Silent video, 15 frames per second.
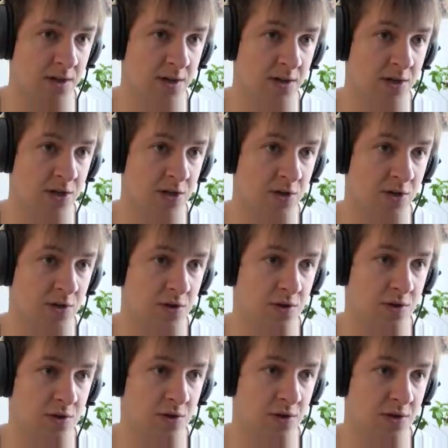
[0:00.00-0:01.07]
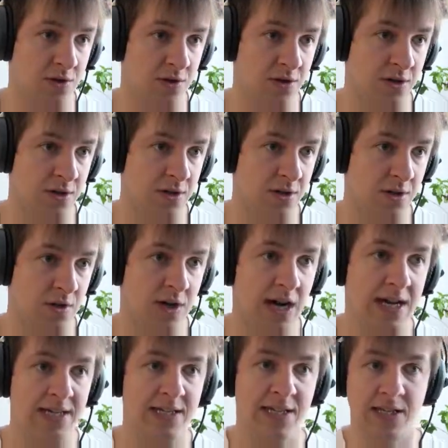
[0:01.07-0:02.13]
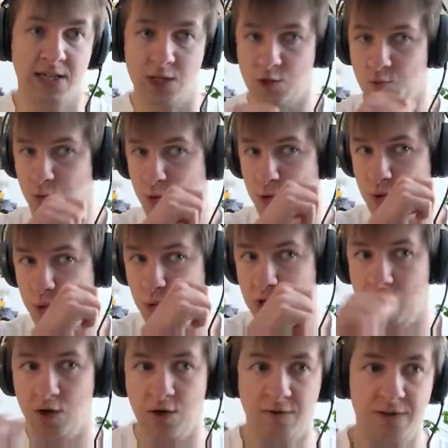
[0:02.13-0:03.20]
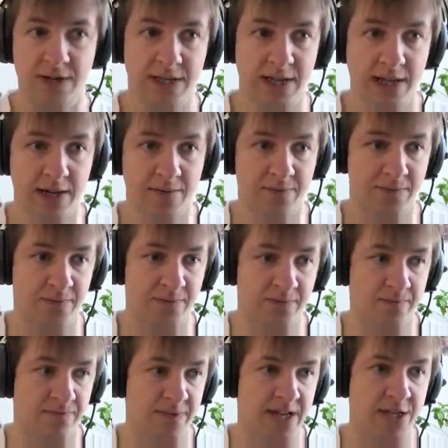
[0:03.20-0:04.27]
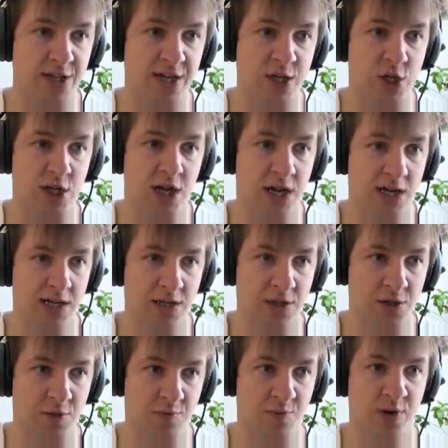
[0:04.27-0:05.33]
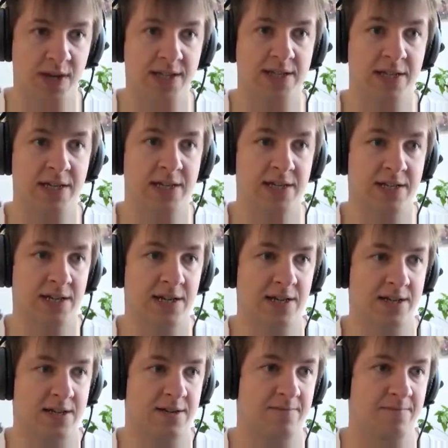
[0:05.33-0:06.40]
So, you guys see this wood wall over there? There's actually a little surprise inside.